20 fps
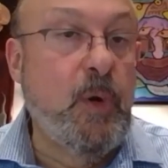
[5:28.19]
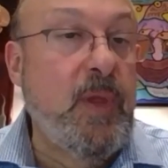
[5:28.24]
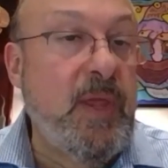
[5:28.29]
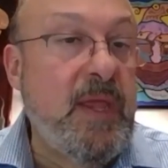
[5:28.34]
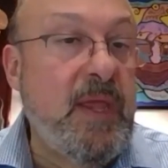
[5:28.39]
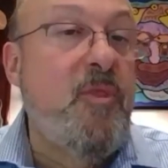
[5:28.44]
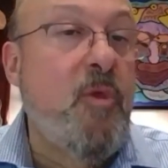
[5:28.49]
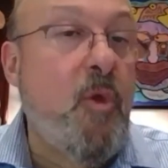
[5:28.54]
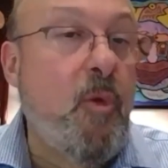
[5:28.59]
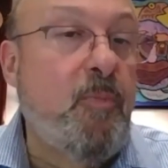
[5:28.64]

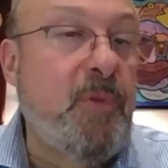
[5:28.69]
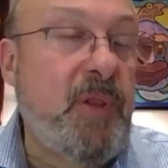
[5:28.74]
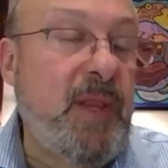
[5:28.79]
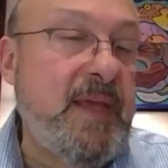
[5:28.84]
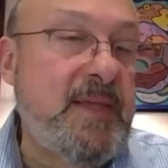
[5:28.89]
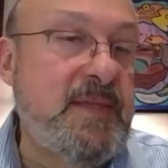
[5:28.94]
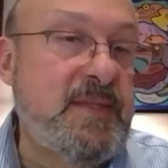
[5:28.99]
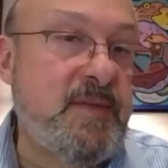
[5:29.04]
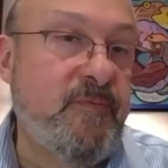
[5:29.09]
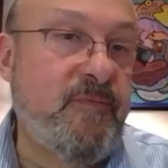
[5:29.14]
in their
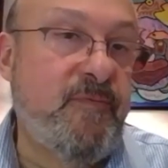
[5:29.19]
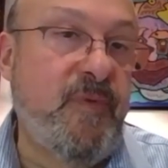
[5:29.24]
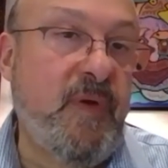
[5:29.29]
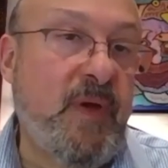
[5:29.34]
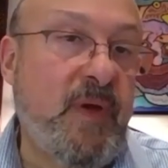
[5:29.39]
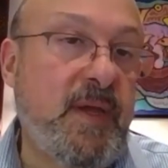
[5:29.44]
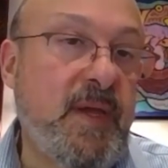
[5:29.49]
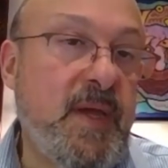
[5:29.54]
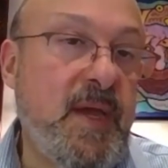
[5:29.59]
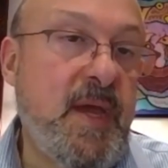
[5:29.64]
place
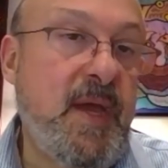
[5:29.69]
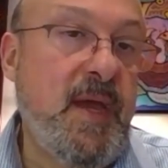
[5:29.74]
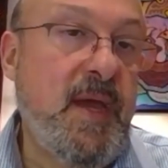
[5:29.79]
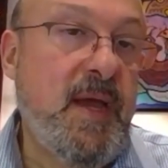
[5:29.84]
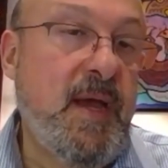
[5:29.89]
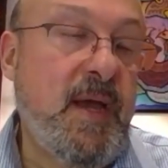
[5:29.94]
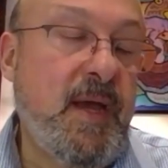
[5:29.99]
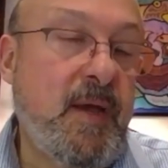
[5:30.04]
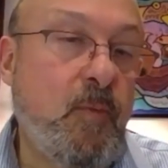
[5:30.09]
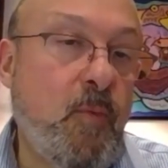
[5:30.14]
of
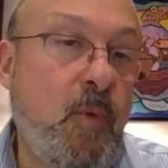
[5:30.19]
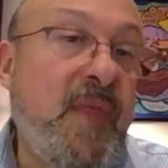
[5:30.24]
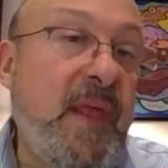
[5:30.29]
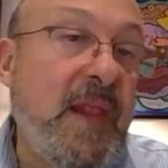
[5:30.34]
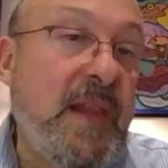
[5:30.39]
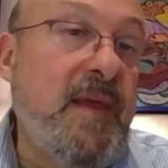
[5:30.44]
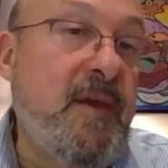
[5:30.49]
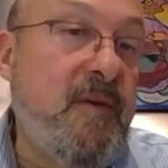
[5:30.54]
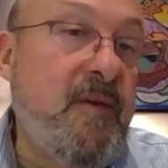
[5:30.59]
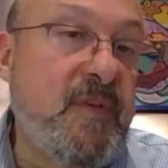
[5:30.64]
where they
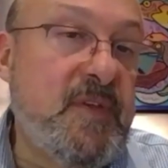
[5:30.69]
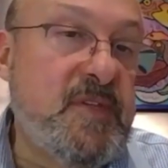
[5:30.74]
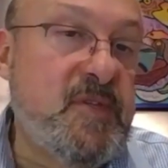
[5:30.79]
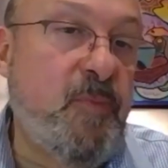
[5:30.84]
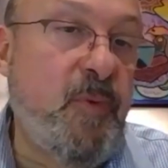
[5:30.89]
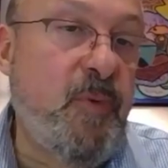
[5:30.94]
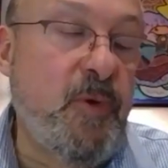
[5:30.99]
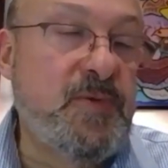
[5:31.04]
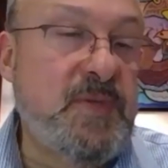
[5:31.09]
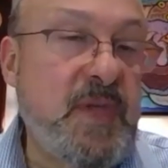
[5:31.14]
live, as
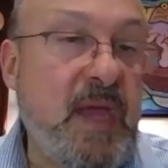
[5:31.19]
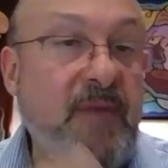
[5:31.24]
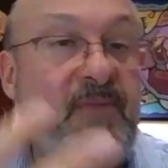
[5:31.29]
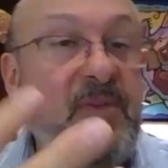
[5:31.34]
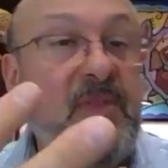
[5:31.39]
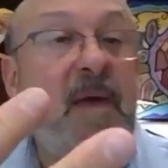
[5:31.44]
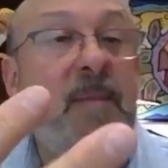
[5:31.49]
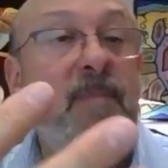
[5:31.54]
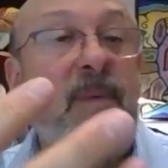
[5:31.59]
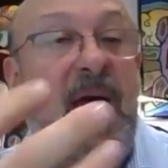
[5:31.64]
opposed to
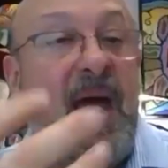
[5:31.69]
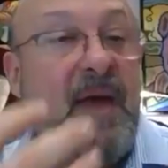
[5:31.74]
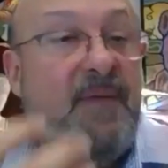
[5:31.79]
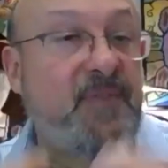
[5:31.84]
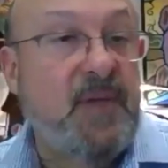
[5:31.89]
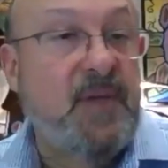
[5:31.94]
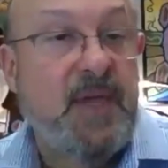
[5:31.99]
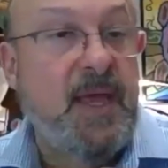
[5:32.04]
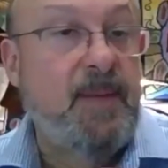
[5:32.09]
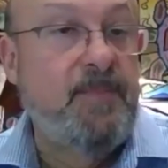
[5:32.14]
having them have
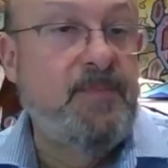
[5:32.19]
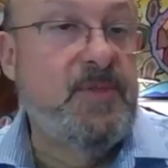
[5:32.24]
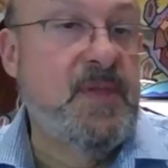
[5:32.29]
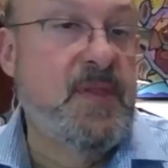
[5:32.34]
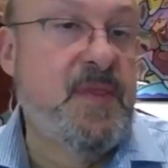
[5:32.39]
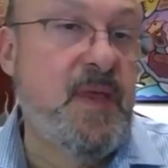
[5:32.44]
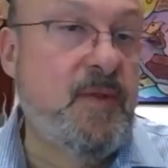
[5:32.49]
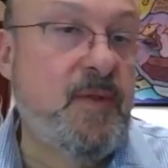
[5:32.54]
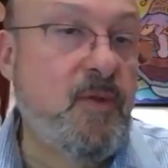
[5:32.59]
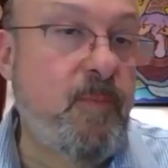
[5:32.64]
to come to
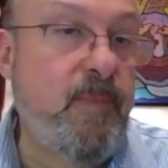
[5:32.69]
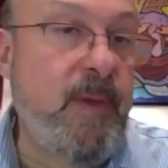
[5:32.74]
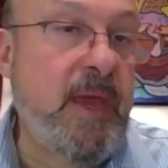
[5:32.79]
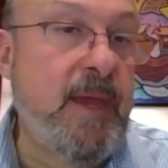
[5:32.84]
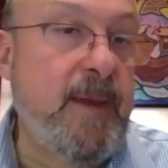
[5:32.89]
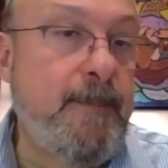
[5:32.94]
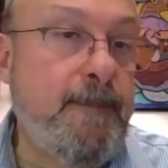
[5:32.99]
Thunder Bay.